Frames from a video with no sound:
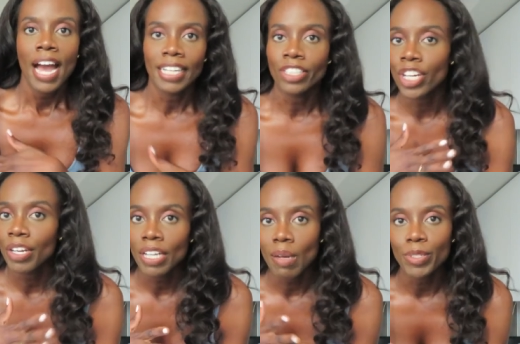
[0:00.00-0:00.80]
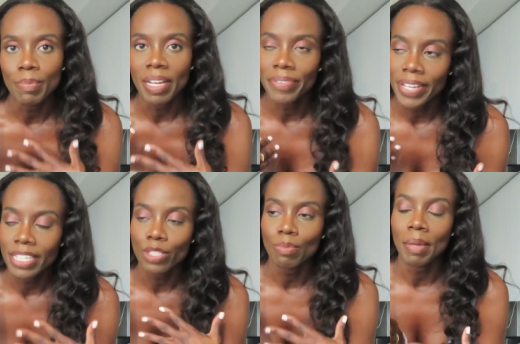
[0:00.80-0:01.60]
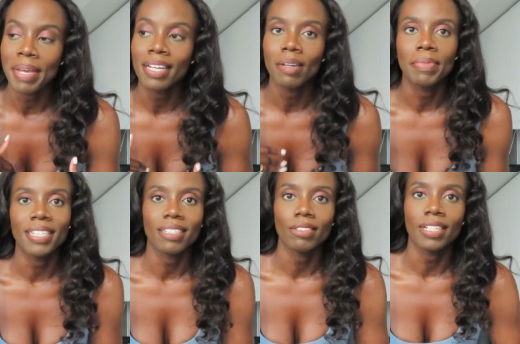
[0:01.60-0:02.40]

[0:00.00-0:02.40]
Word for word: had to hurry up, do my face, do my makeup because I